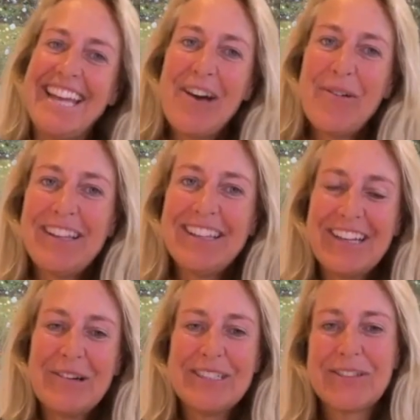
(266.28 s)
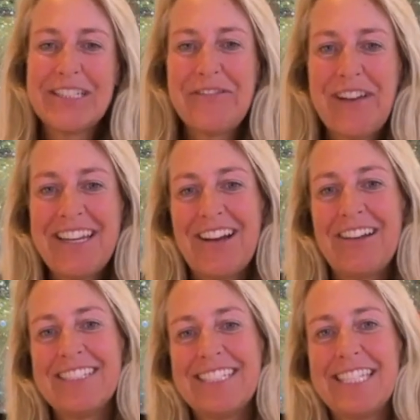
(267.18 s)
well, it's really funny,
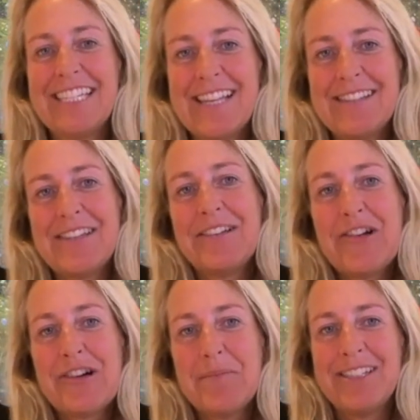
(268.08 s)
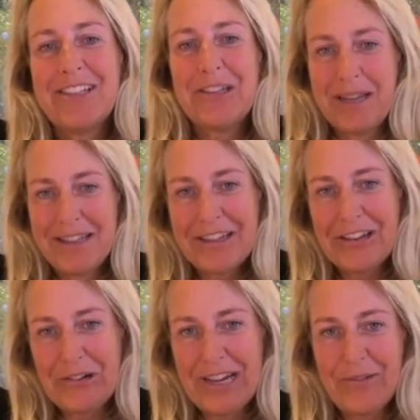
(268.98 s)
obviously, because as you know, up until a month
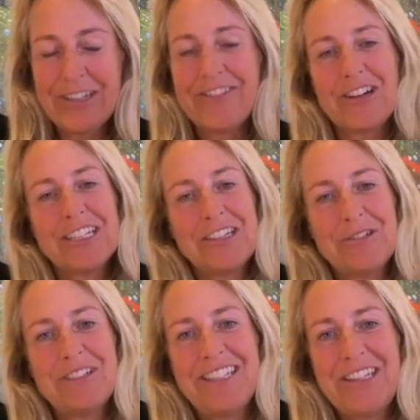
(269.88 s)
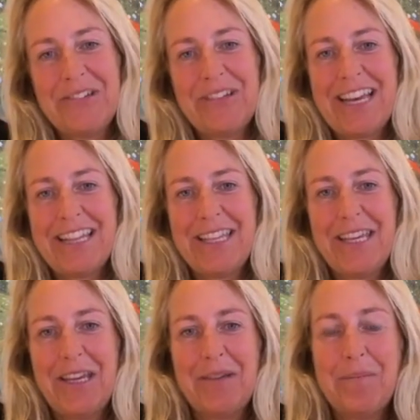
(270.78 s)
ago, I would have argued with you that
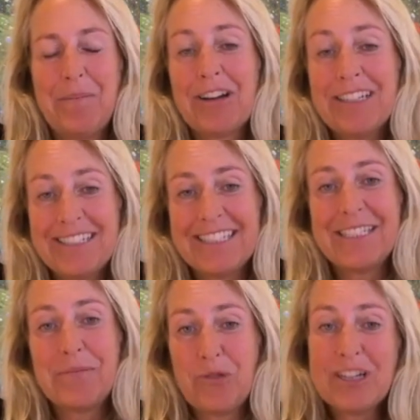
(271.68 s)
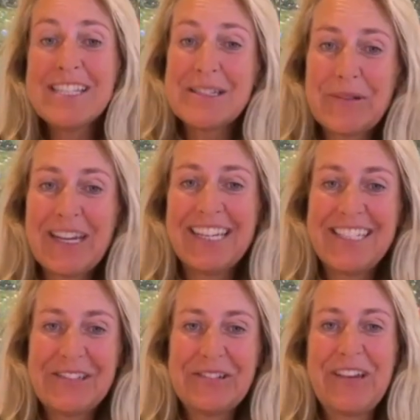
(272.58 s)
the party system was the way
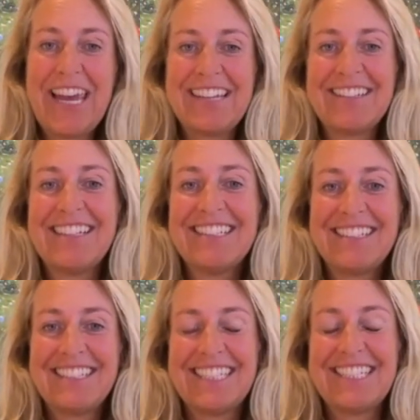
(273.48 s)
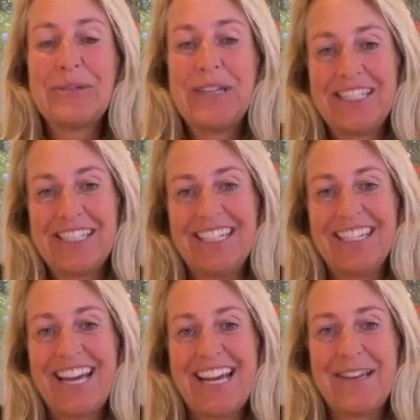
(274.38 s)
to handle this
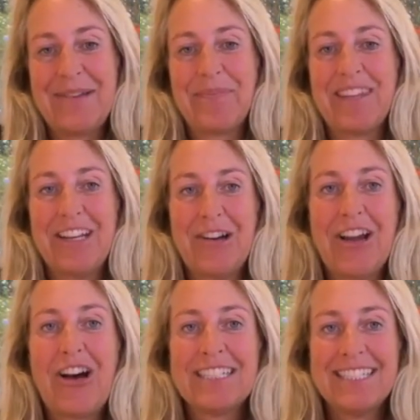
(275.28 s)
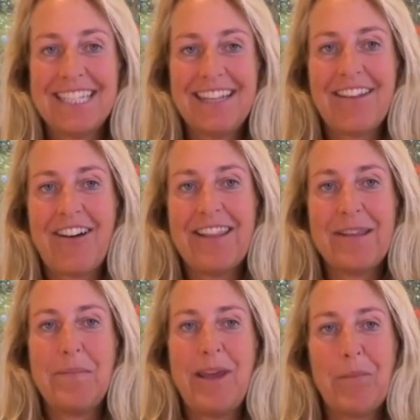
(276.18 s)
situation. I honestly thought
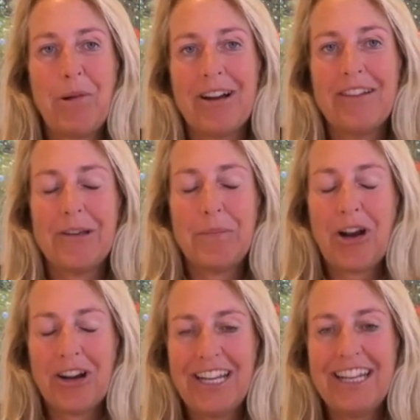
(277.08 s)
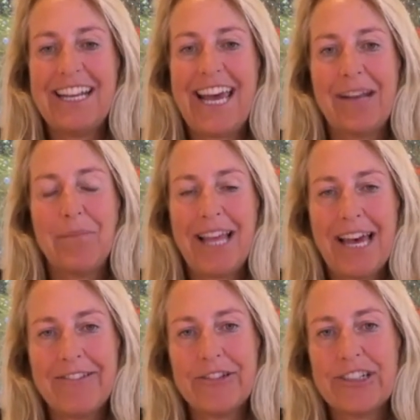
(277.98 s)
that being part of a party that had
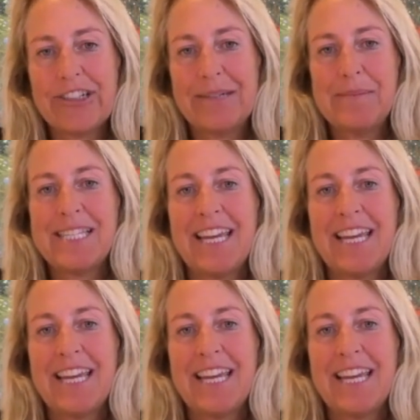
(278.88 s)
platforms